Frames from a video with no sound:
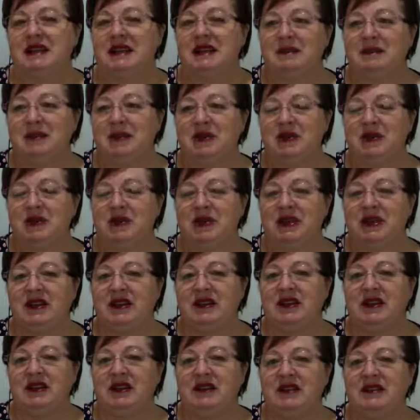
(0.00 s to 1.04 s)
and be
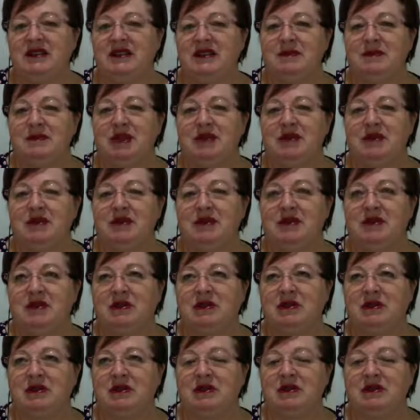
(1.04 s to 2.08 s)
triggered,
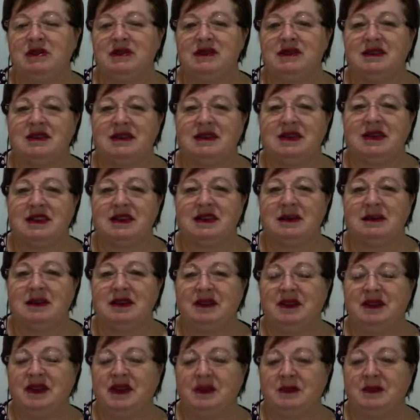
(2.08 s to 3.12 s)
because it can be
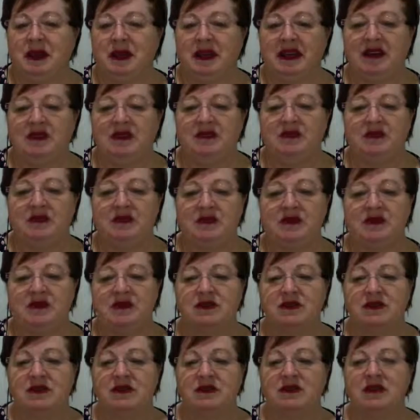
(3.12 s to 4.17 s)
very painful
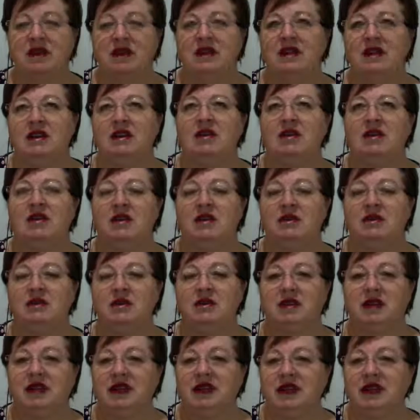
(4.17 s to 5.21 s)
too. Not
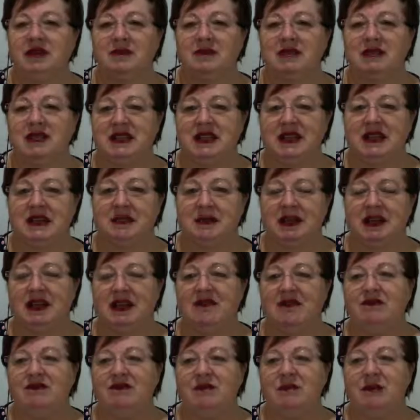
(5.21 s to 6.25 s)
the EMDR
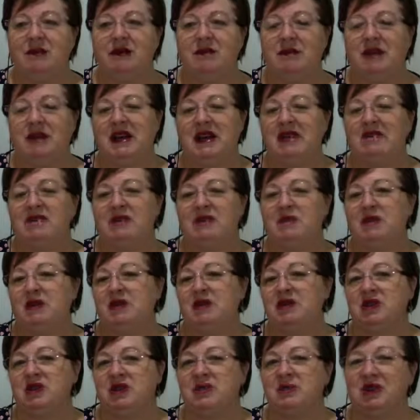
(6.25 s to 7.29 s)
painful, but painful
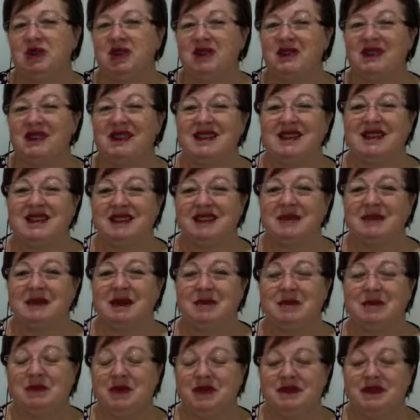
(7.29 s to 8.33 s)
because you're processing
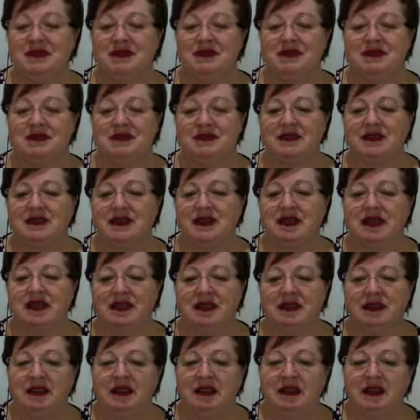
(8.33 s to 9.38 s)
memories, okay?